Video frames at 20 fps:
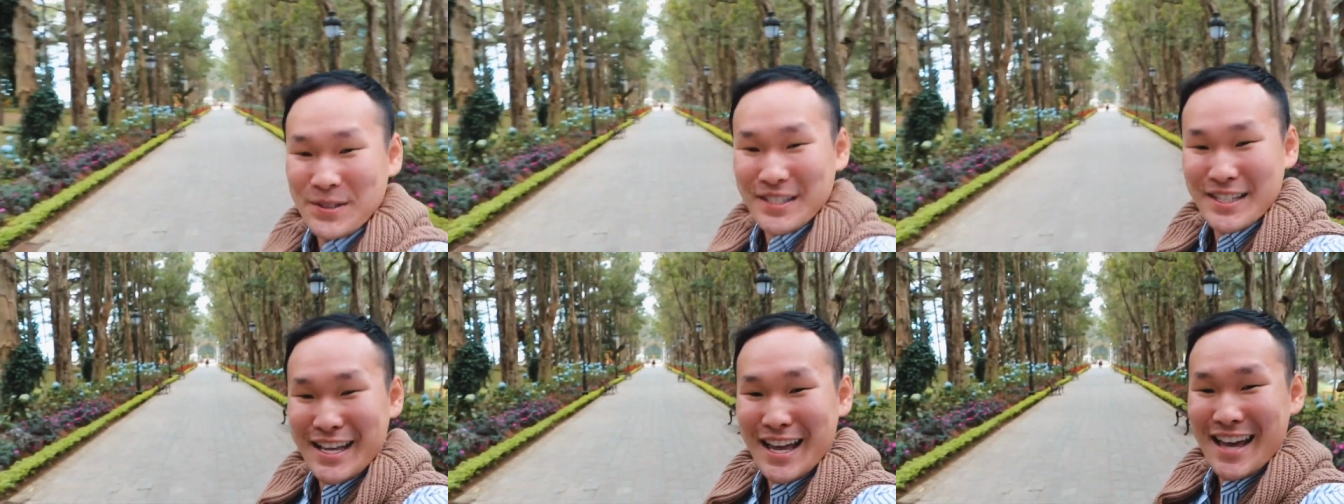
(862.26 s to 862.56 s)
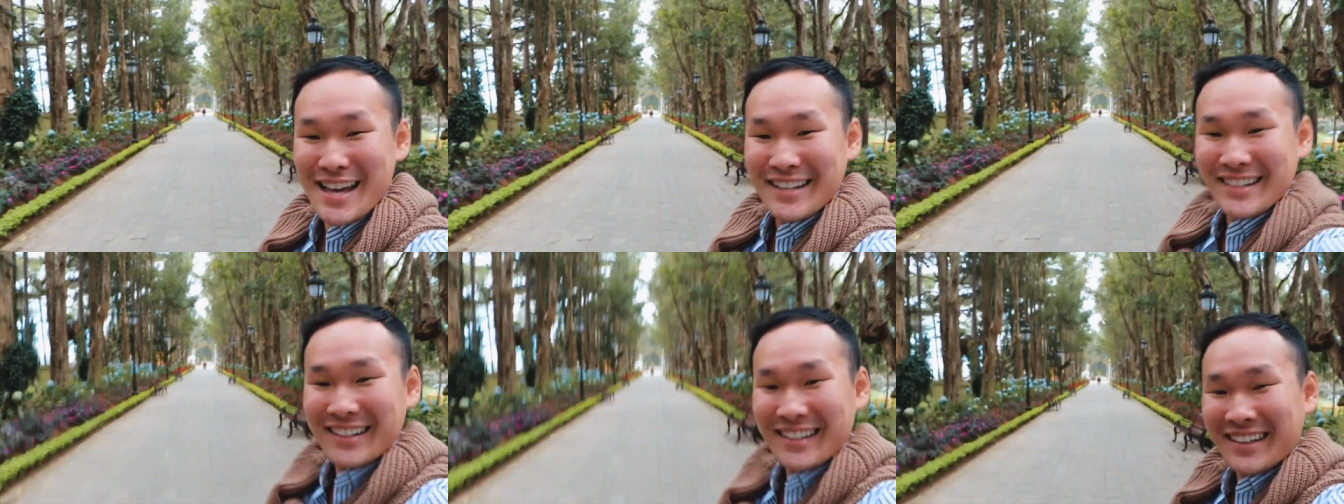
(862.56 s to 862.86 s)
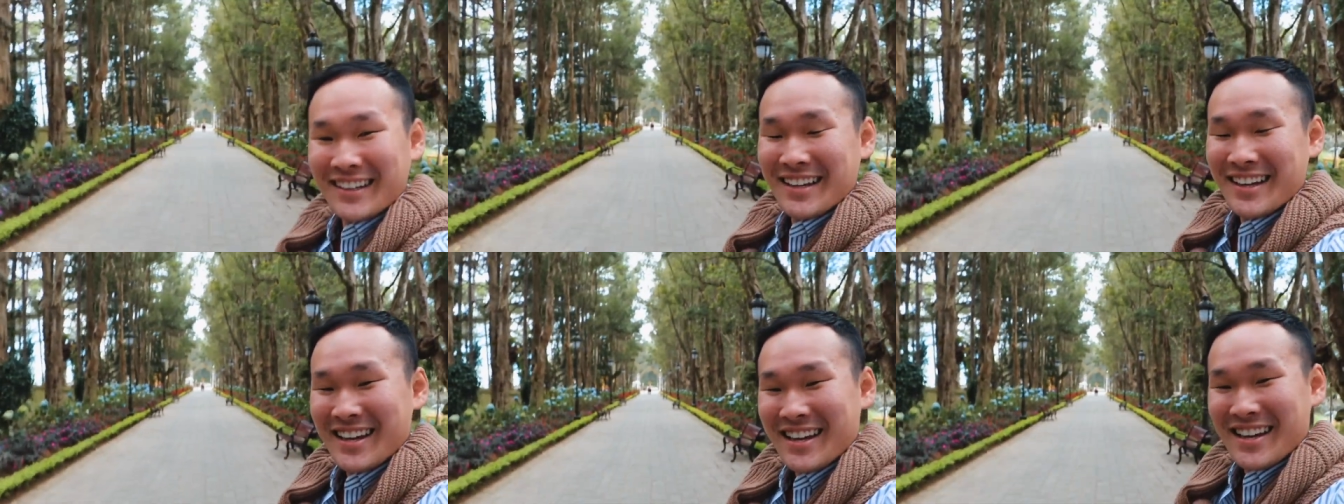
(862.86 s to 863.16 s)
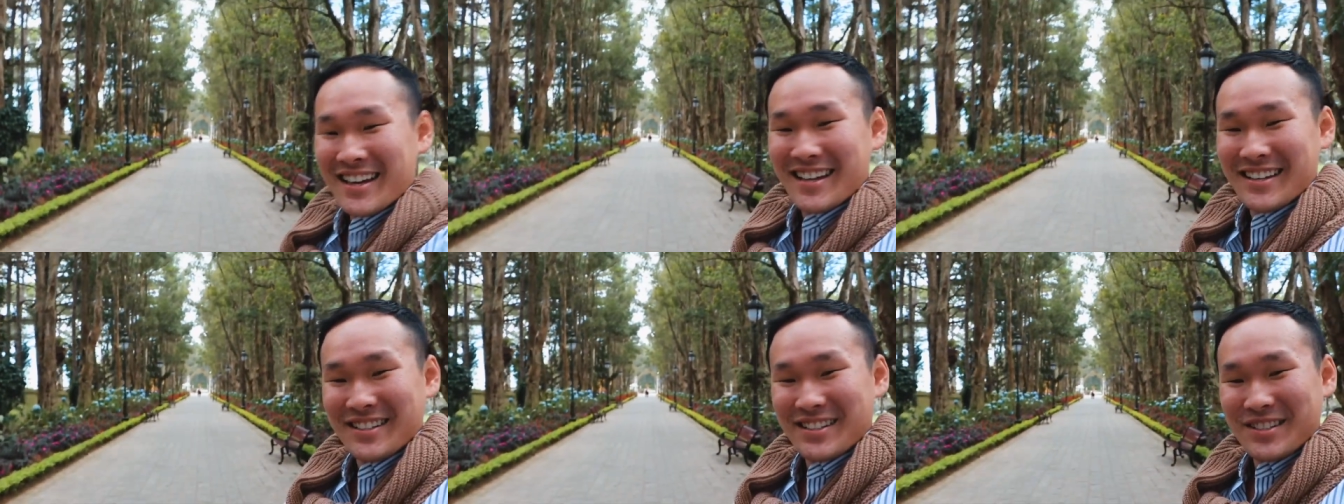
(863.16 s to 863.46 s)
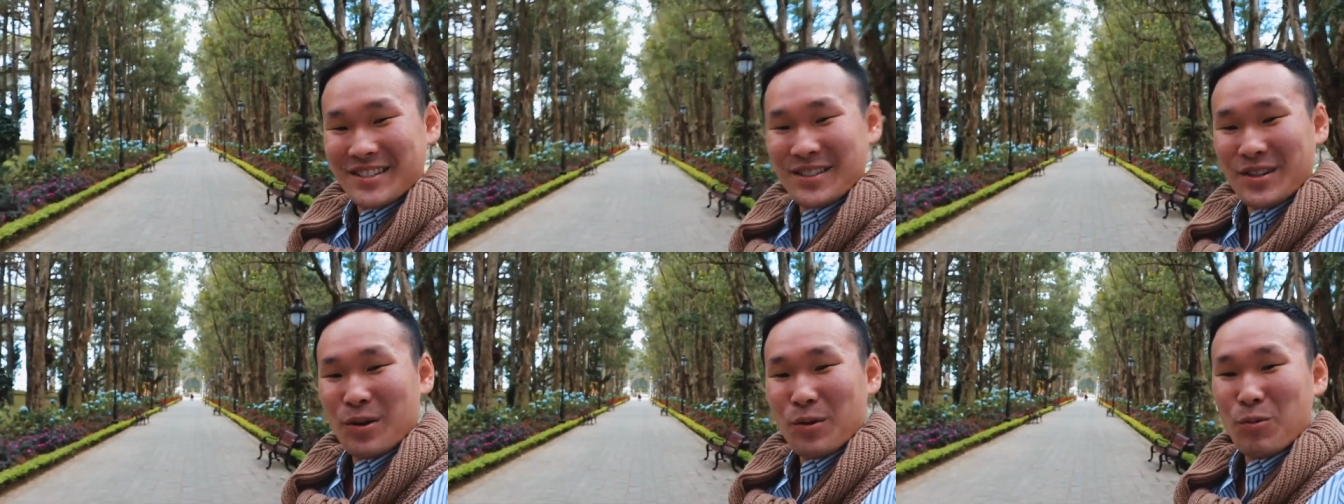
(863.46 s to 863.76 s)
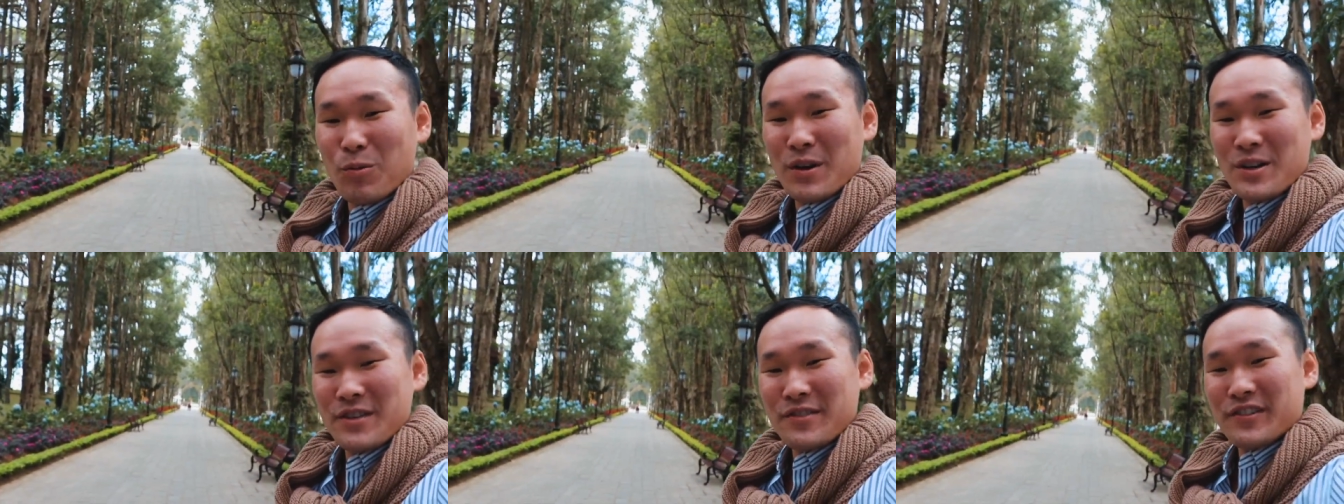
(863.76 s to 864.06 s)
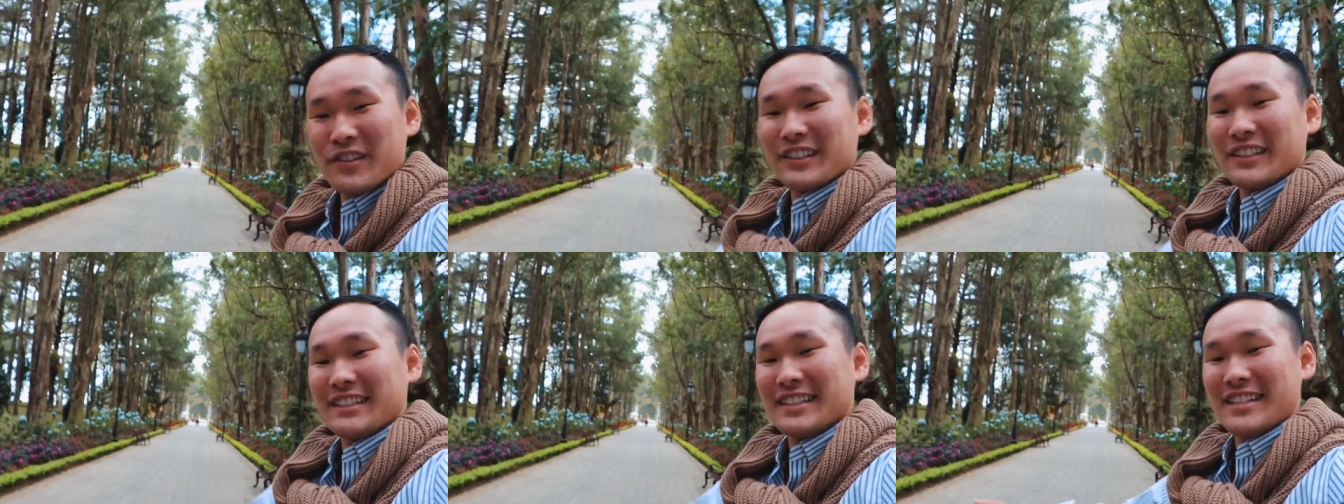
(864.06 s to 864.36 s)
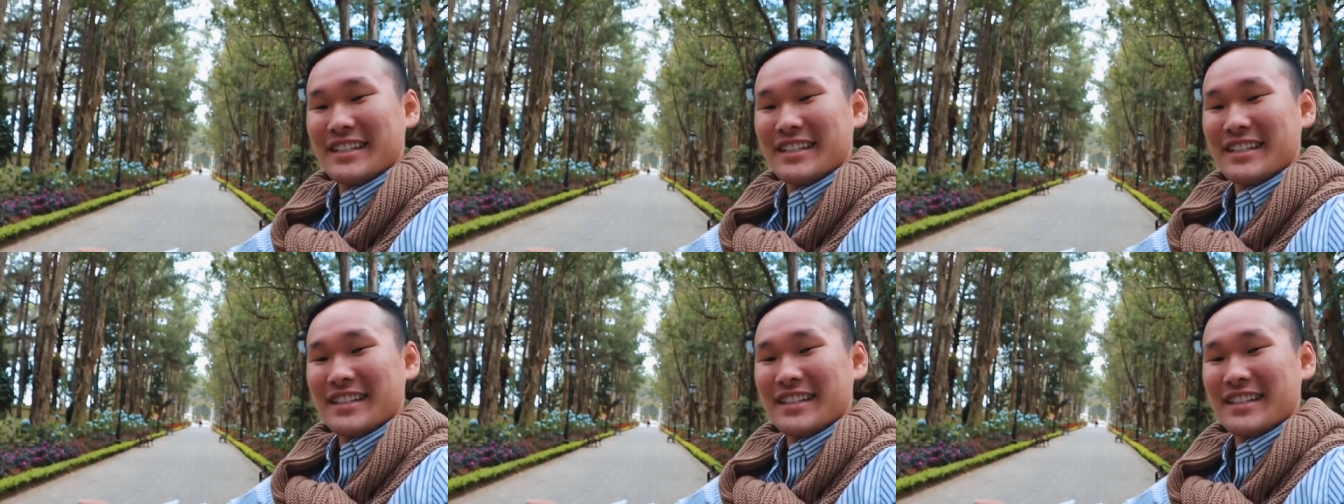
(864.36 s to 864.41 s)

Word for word: zen and so wonderfully